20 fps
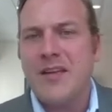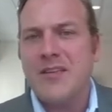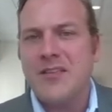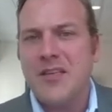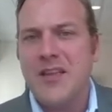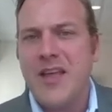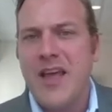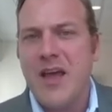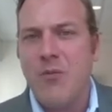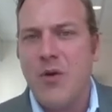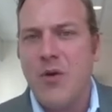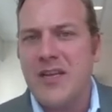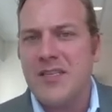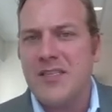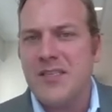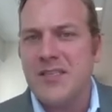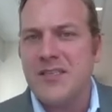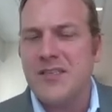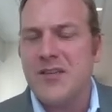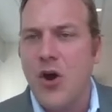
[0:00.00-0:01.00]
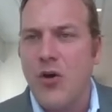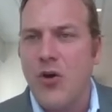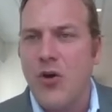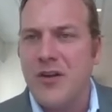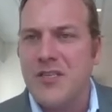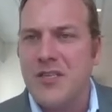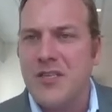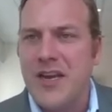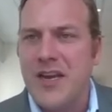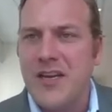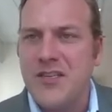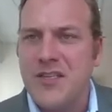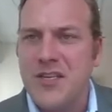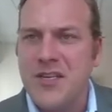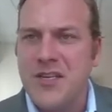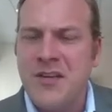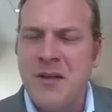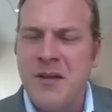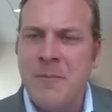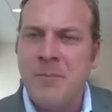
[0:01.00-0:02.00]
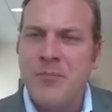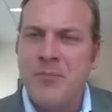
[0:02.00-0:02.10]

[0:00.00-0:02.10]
To their west is Origin Energy.